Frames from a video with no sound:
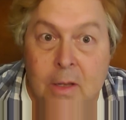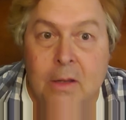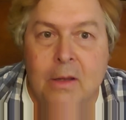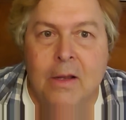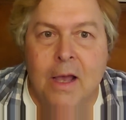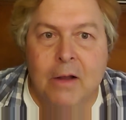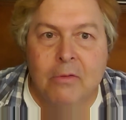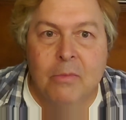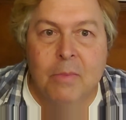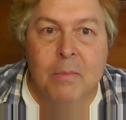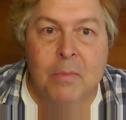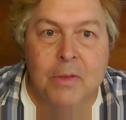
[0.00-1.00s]
You got to
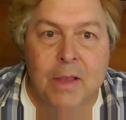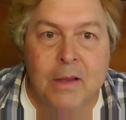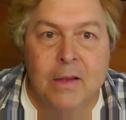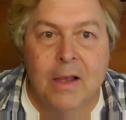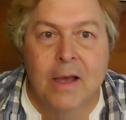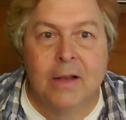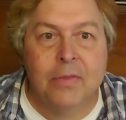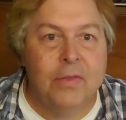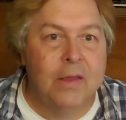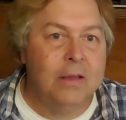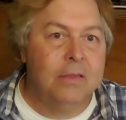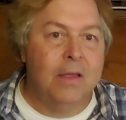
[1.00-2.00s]
remember that. You got to
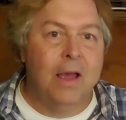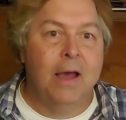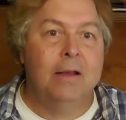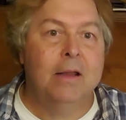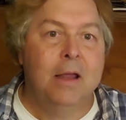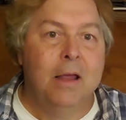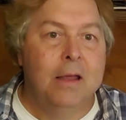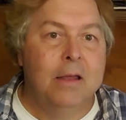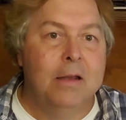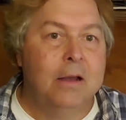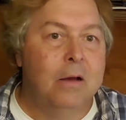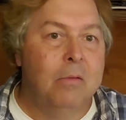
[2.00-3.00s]
think that, you
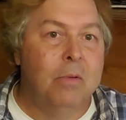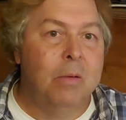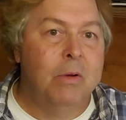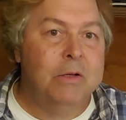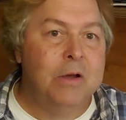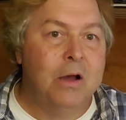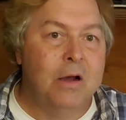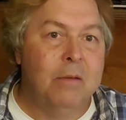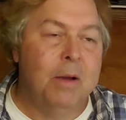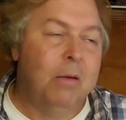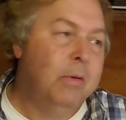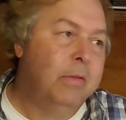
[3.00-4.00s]
know, when we talk
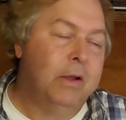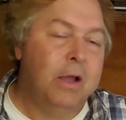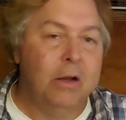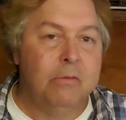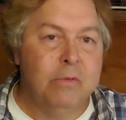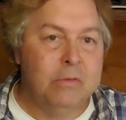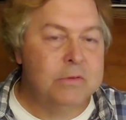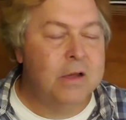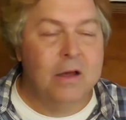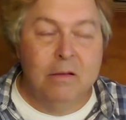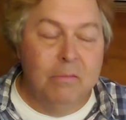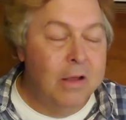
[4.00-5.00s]
about, well, the country was
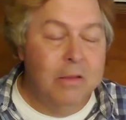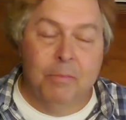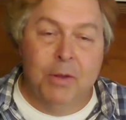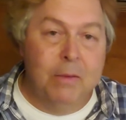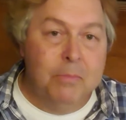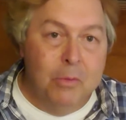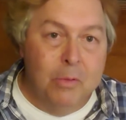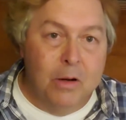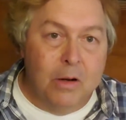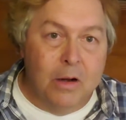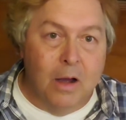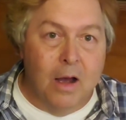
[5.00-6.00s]
gone. Well, the people
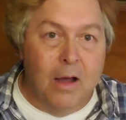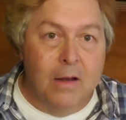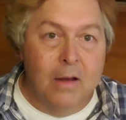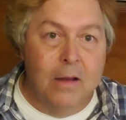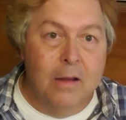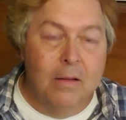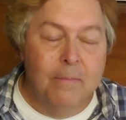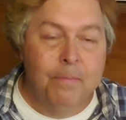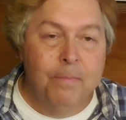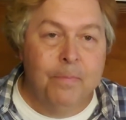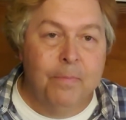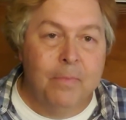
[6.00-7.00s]
weren't gone.
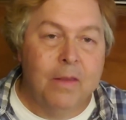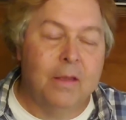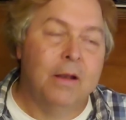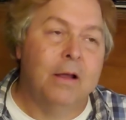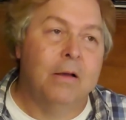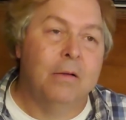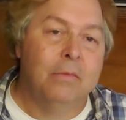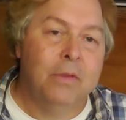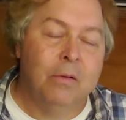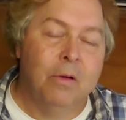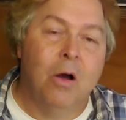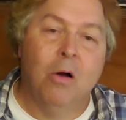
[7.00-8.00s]
You know,
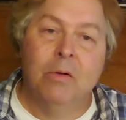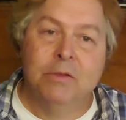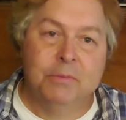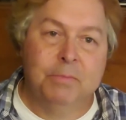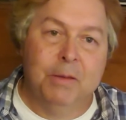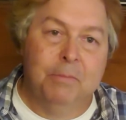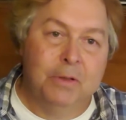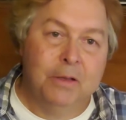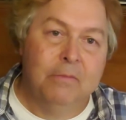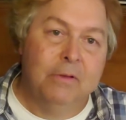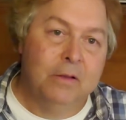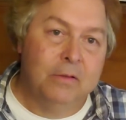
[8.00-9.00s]
there were always the people
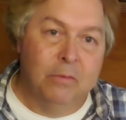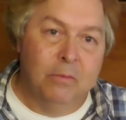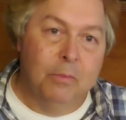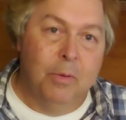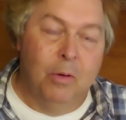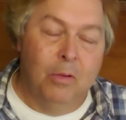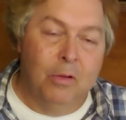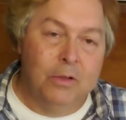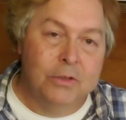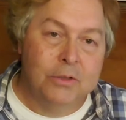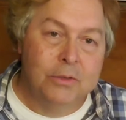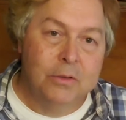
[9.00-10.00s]
living there that were Polish.